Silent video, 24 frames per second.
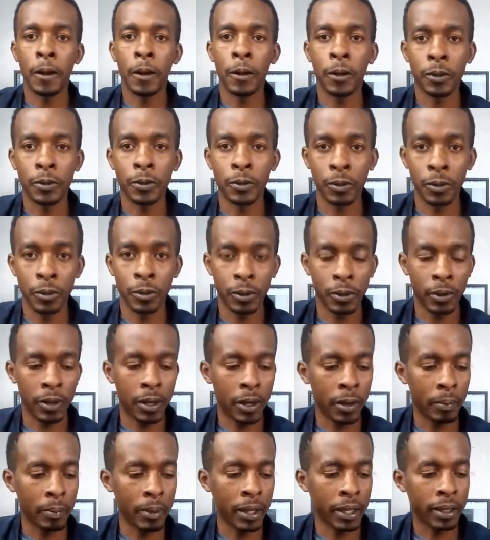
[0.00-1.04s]
So I
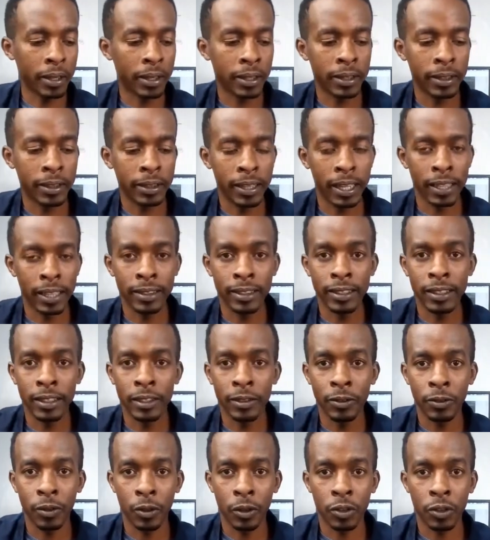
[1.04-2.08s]
mean, that's it
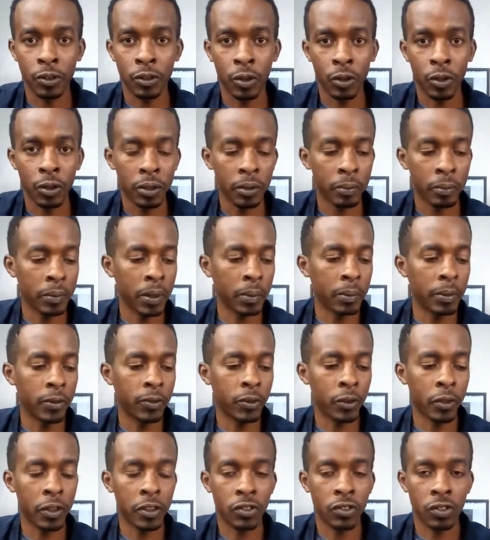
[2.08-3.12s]
for the song. Maybe for
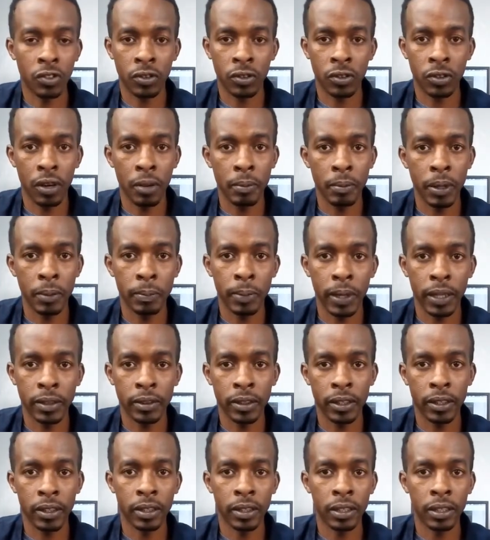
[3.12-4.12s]
the strumming pattern,